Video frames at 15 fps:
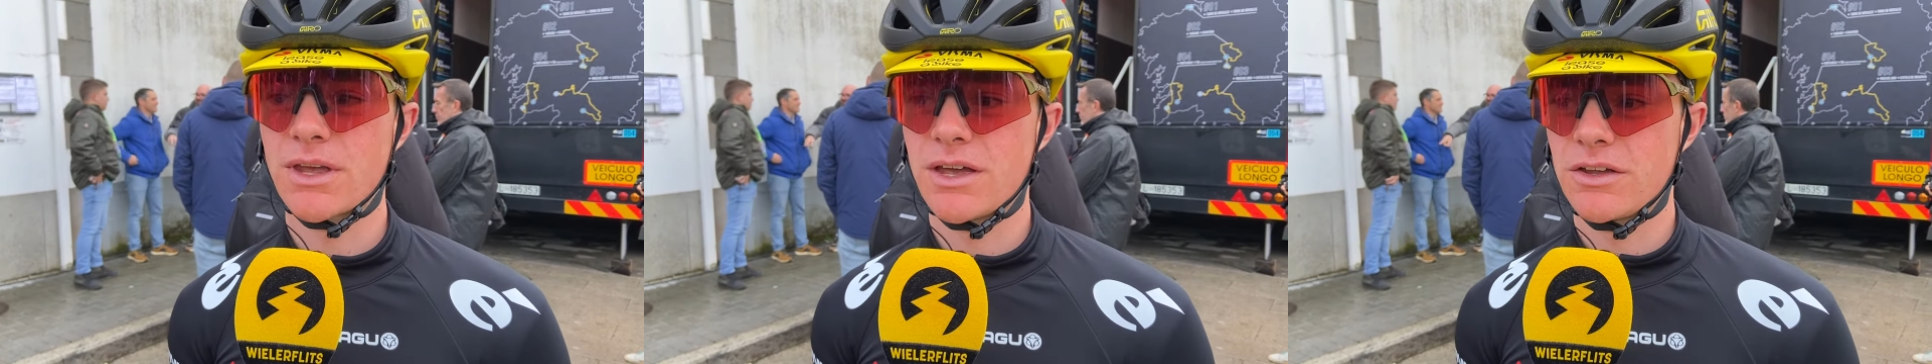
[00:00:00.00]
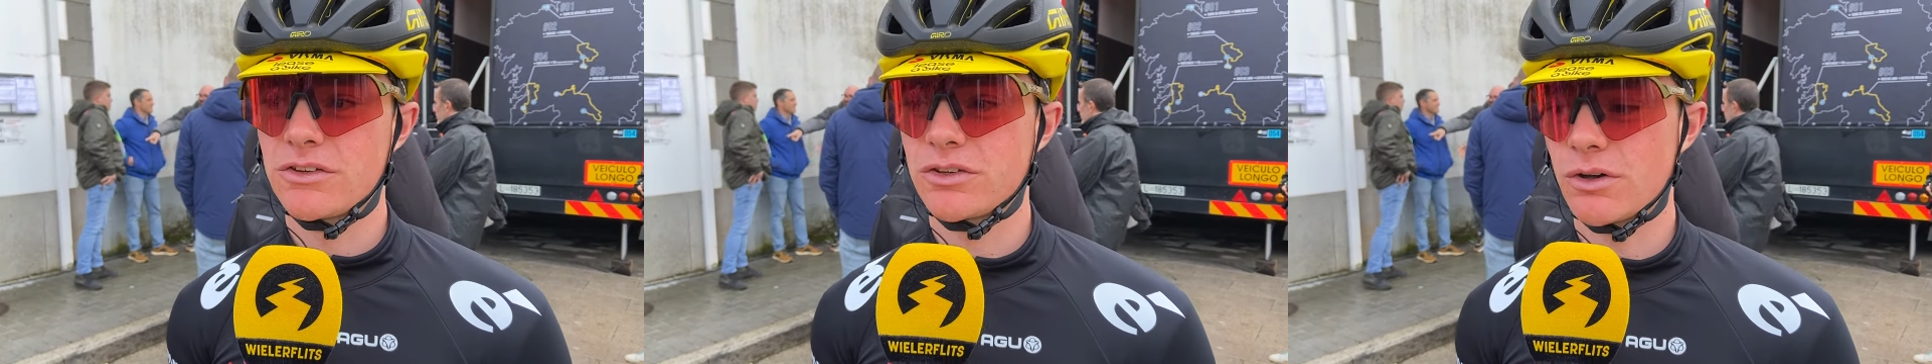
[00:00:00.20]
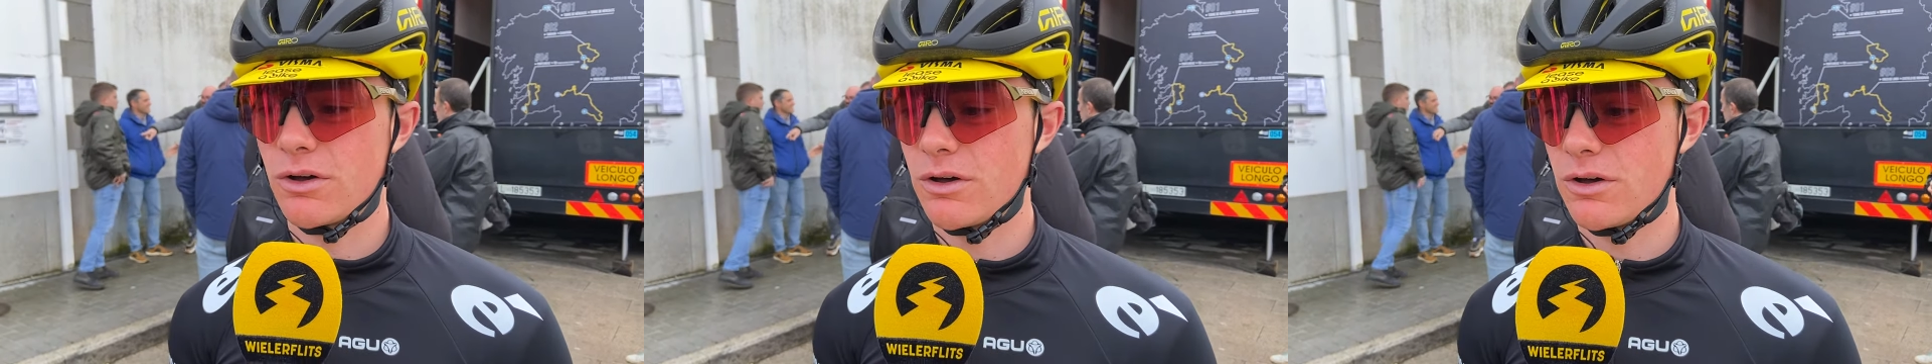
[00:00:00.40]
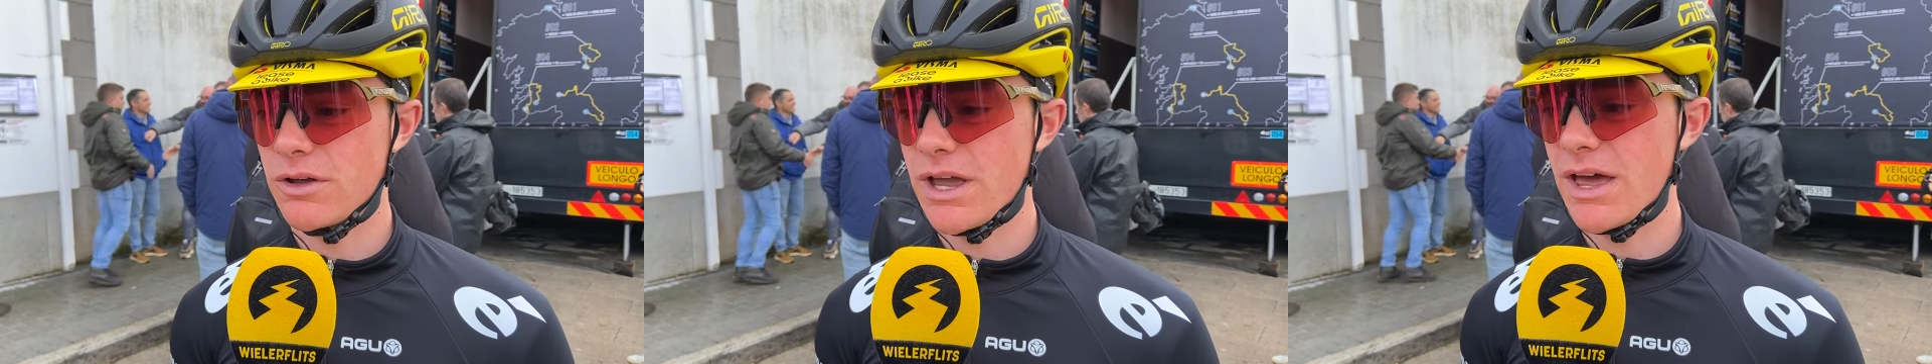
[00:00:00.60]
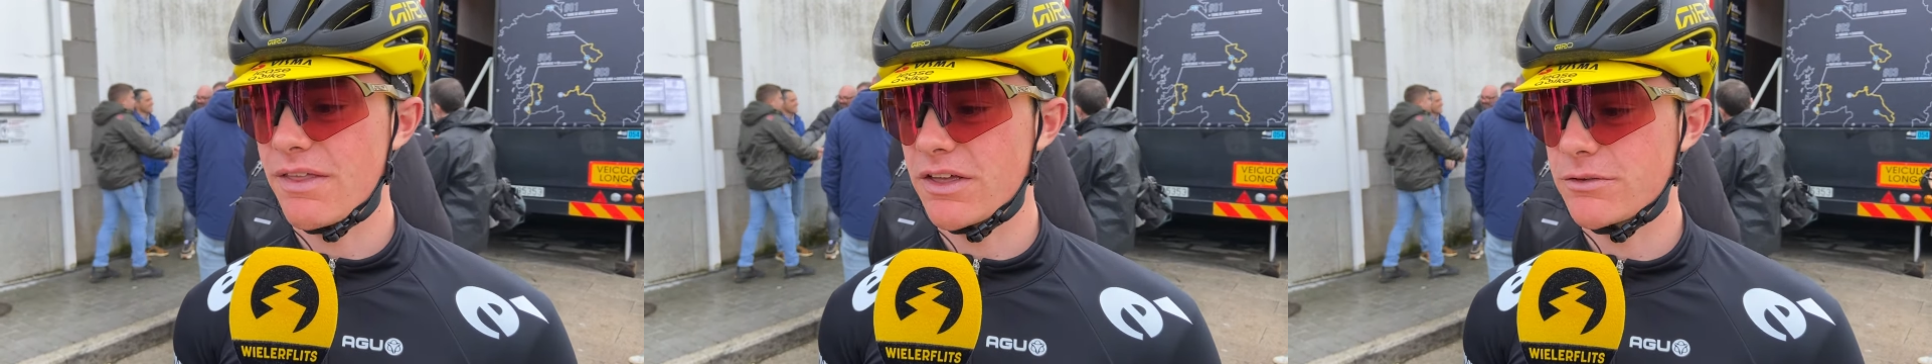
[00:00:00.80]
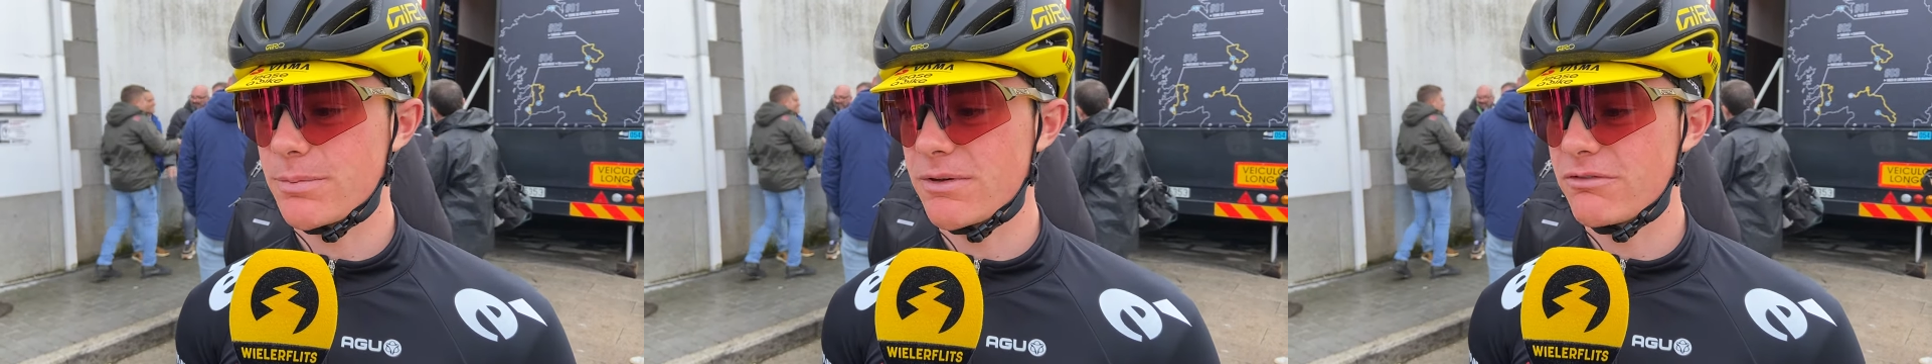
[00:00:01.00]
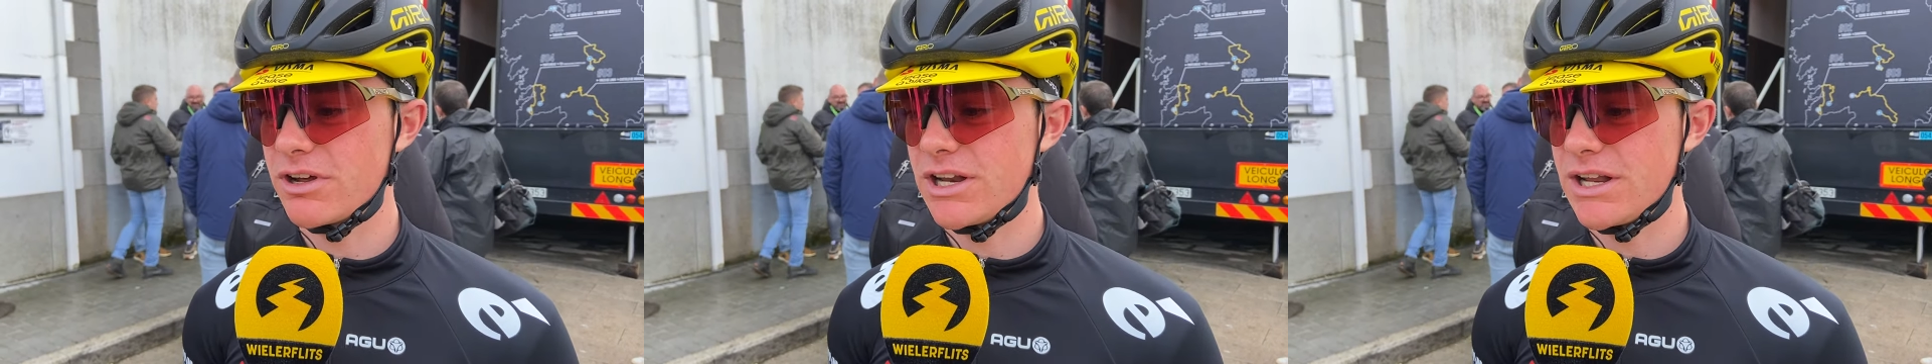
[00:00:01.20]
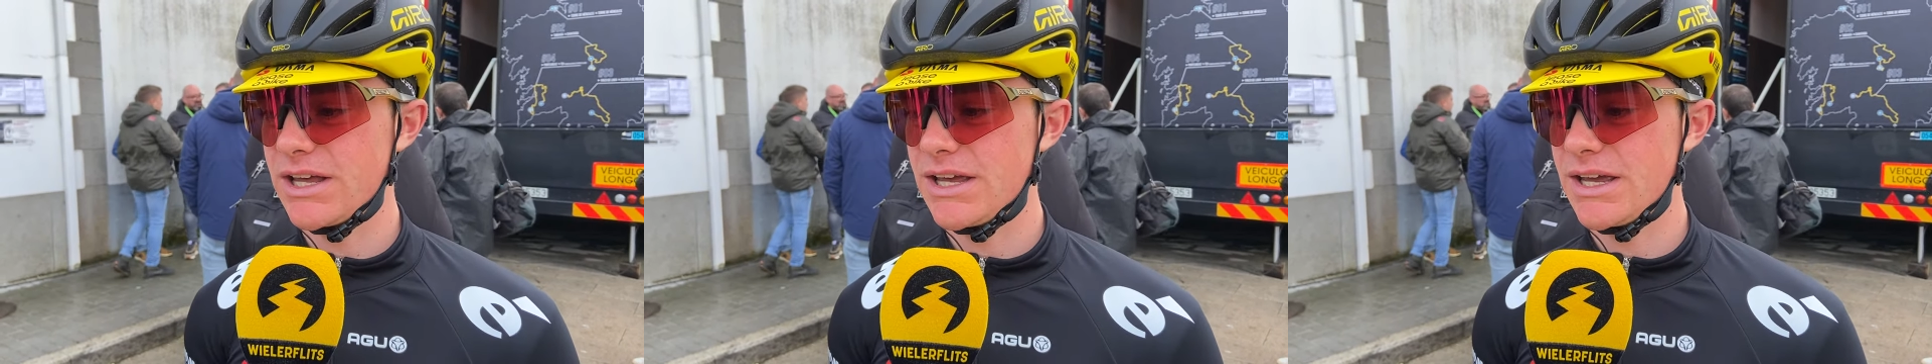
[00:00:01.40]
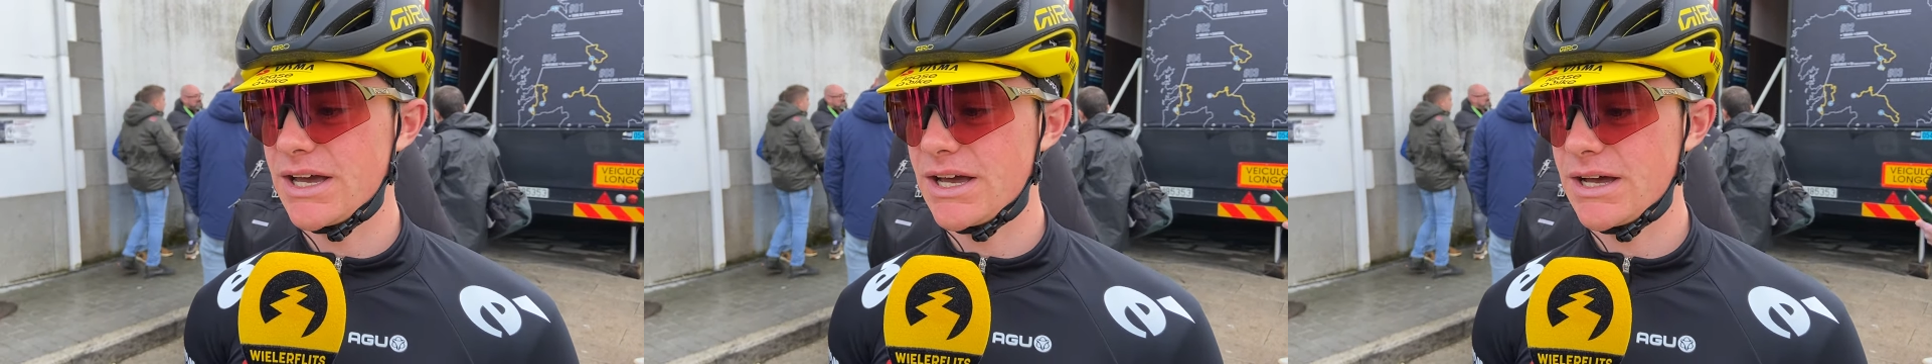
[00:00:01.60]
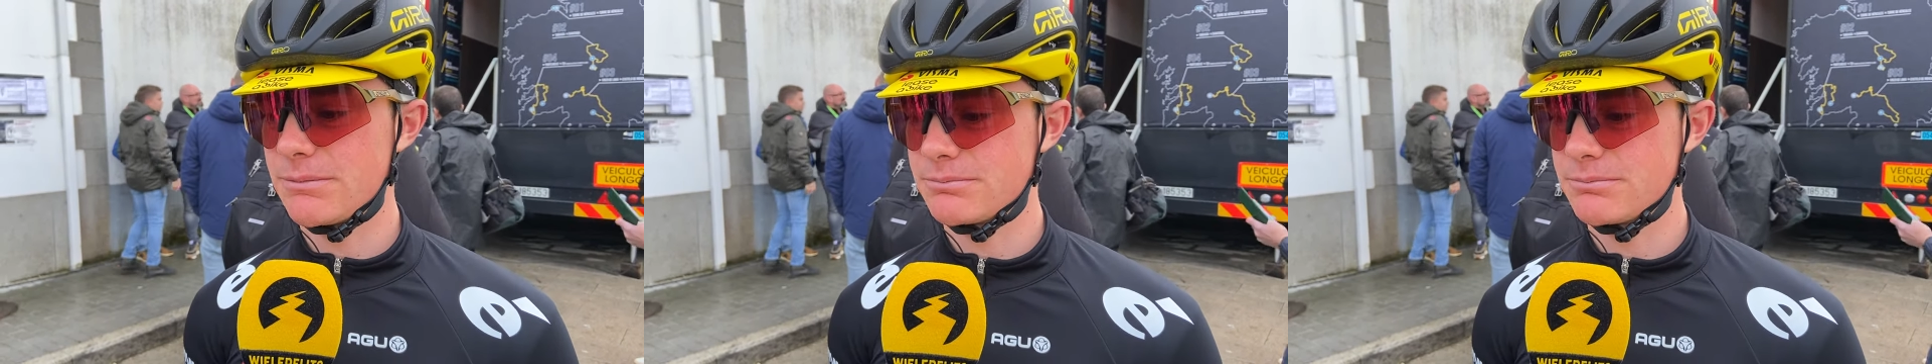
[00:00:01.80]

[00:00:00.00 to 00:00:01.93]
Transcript: So yeah, that's been really,